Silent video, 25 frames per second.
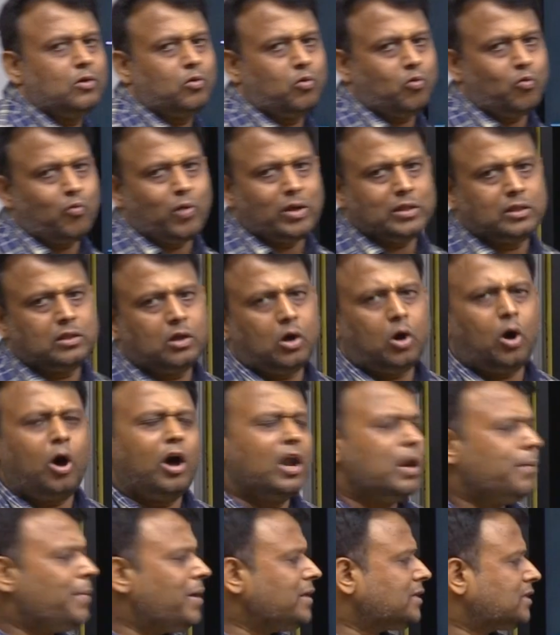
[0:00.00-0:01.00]
1.
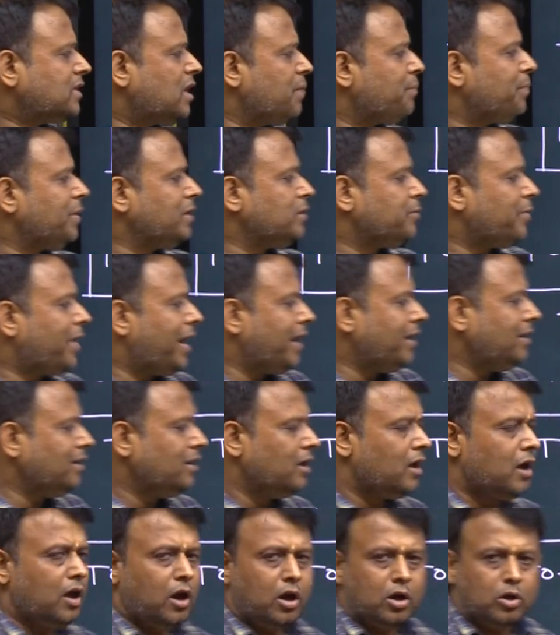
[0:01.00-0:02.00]
Always keep in mind
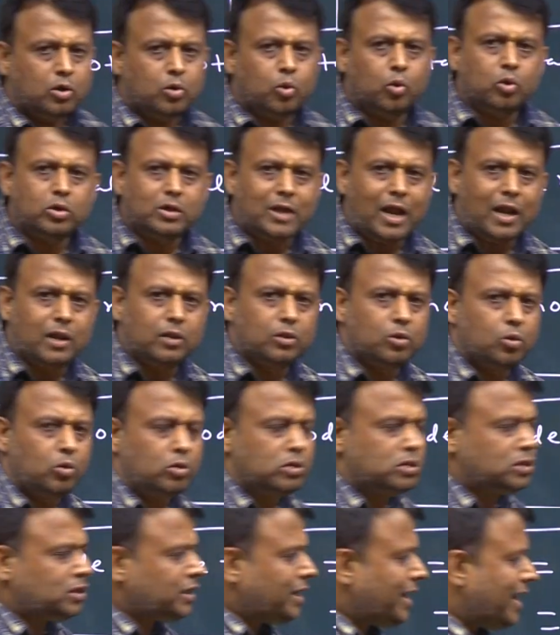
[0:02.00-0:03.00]
total
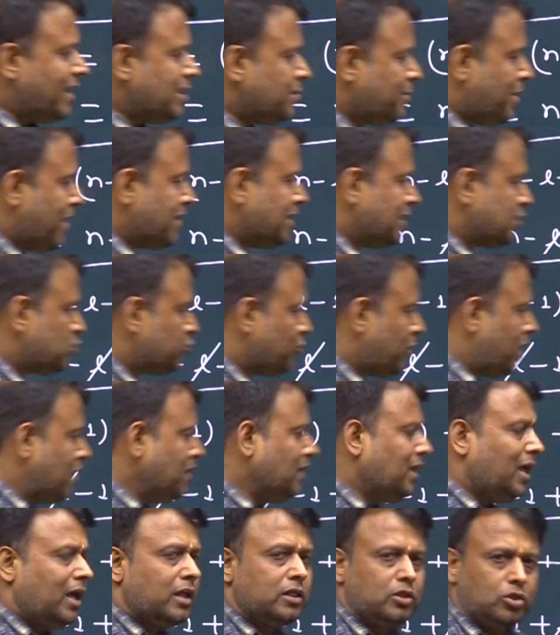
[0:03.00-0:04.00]
nodes n minus
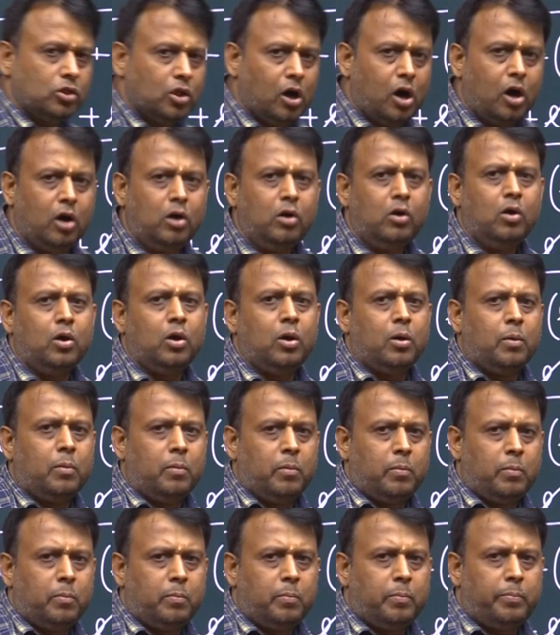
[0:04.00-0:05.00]
1. Now
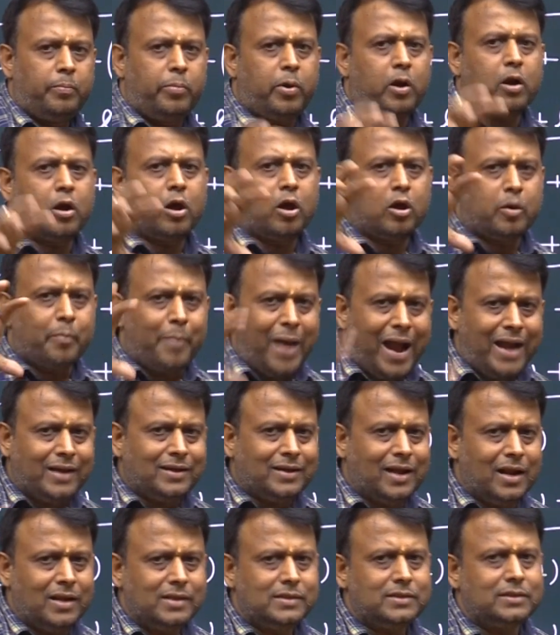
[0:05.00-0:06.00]
for
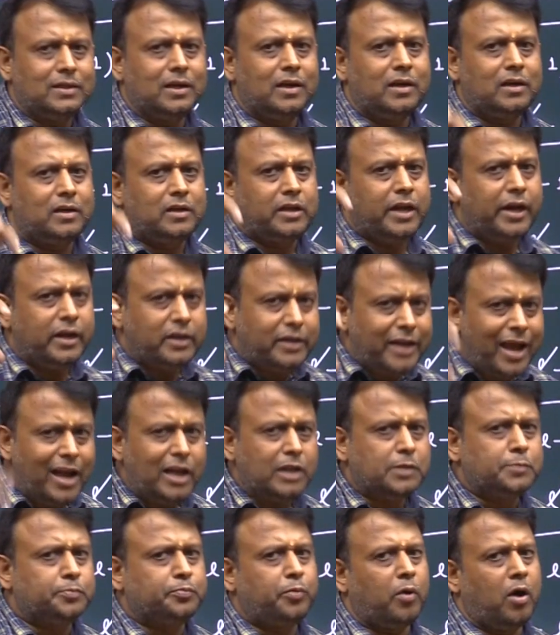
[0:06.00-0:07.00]
orbitals
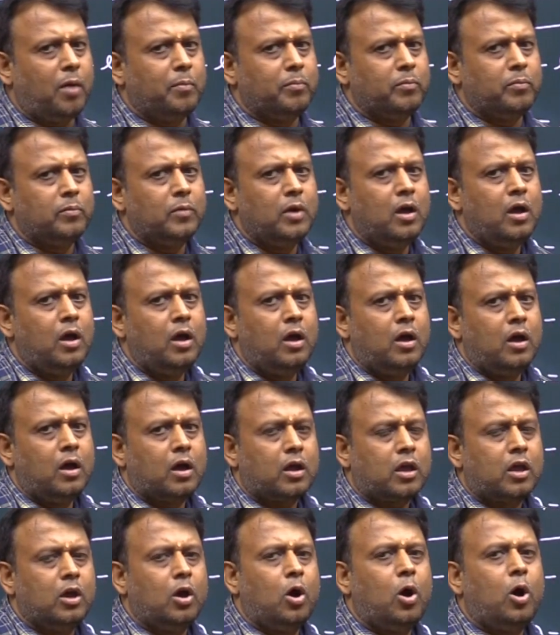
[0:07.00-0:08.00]
detailed form,
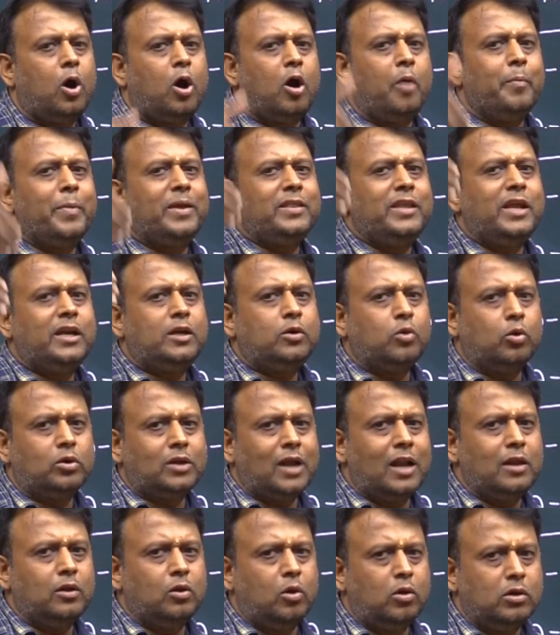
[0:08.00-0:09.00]
how many
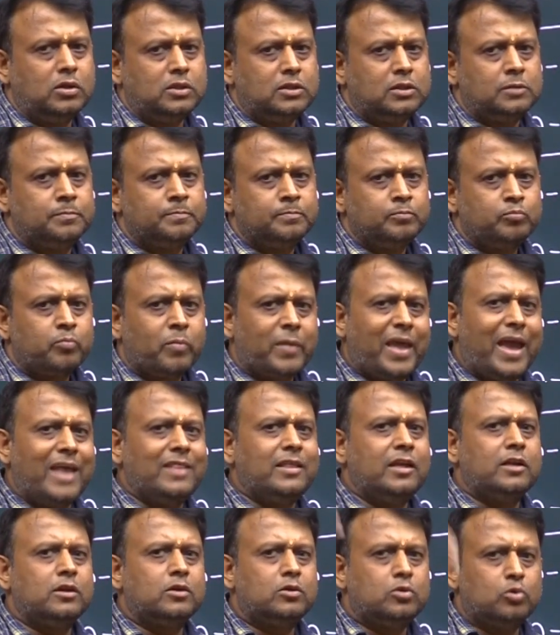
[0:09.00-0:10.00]
total nodes
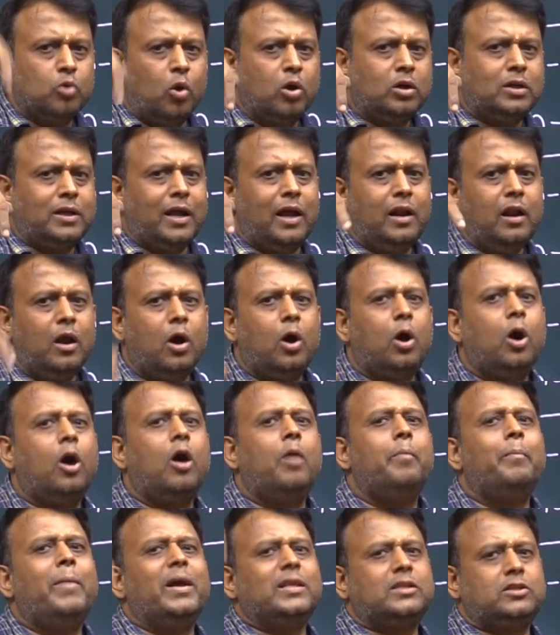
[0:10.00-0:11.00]
and in total
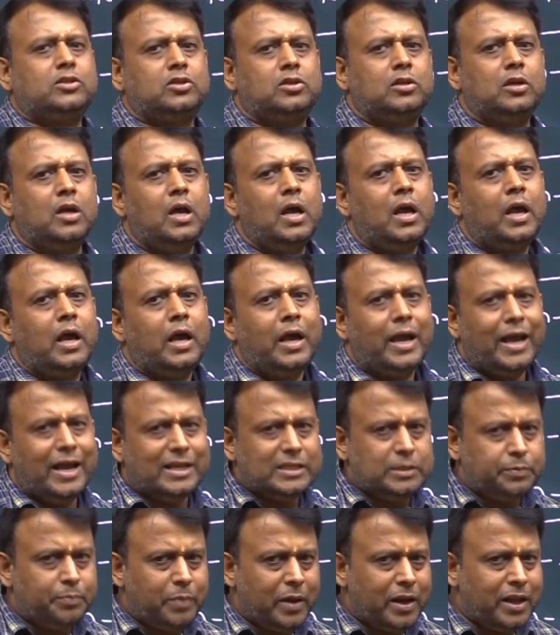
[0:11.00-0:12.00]
how much
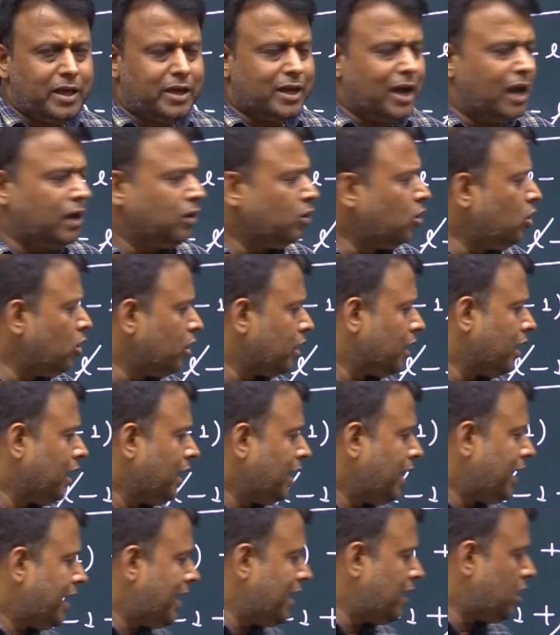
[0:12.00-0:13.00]
spherical node
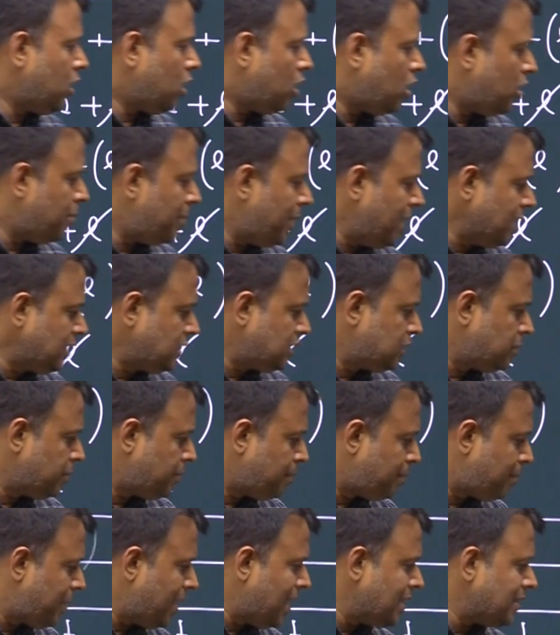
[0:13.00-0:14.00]
and how much
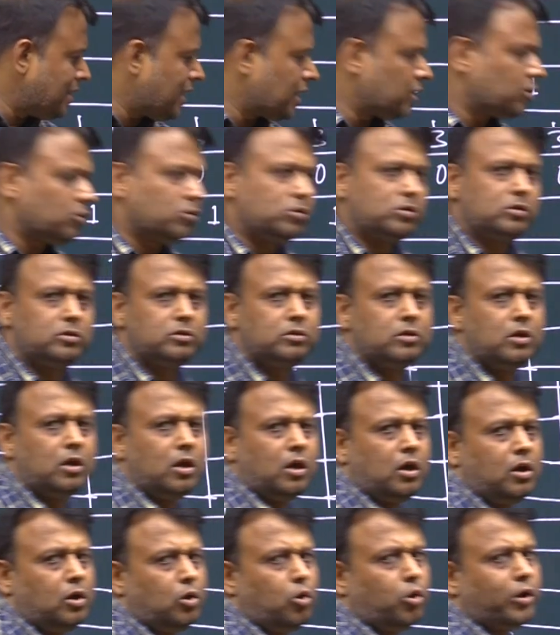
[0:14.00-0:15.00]
planar node.
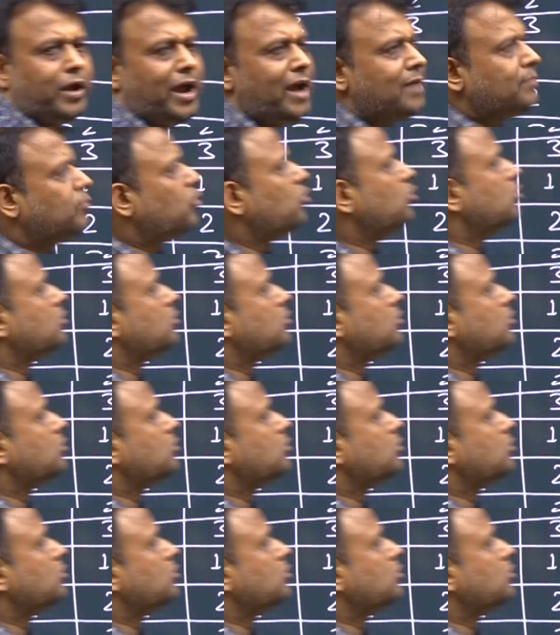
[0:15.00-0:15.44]
Look at both.